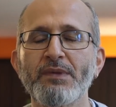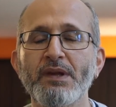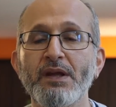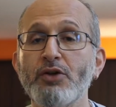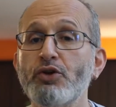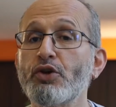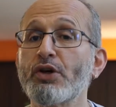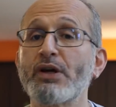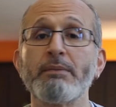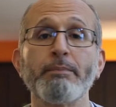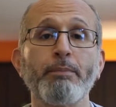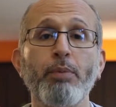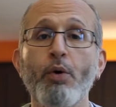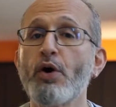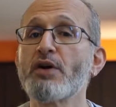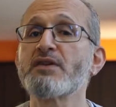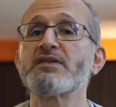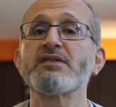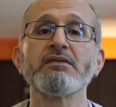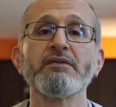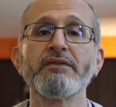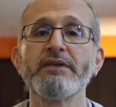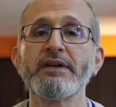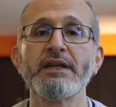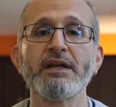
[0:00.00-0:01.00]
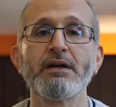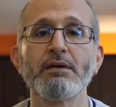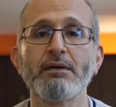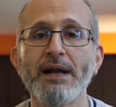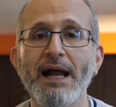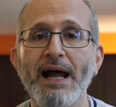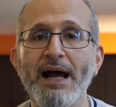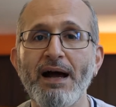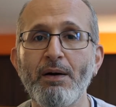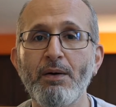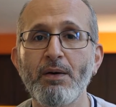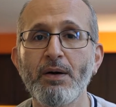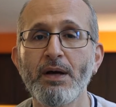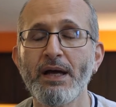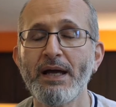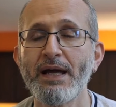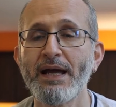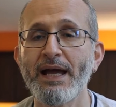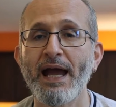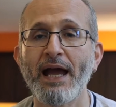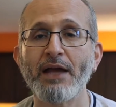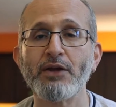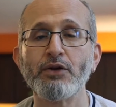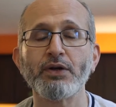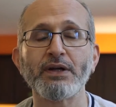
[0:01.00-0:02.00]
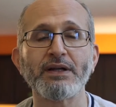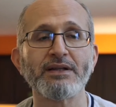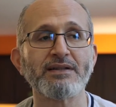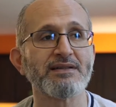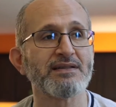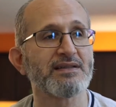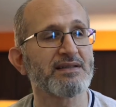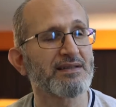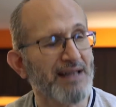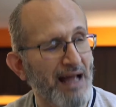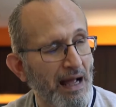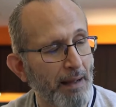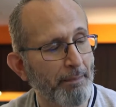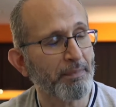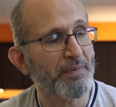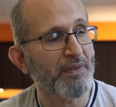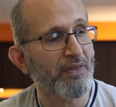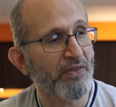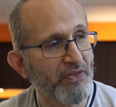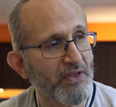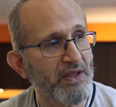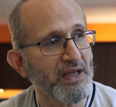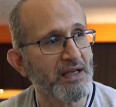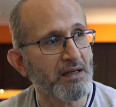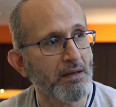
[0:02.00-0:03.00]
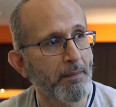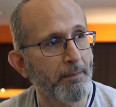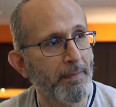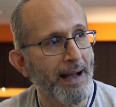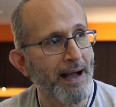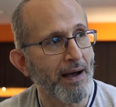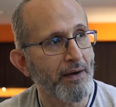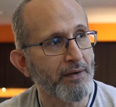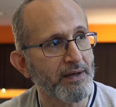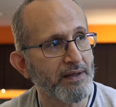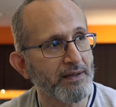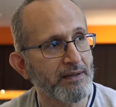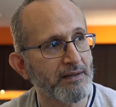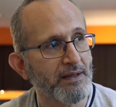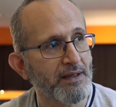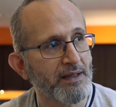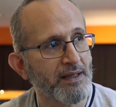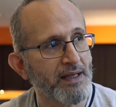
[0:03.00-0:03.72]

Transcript: You can pause the video now and you can stop and think about it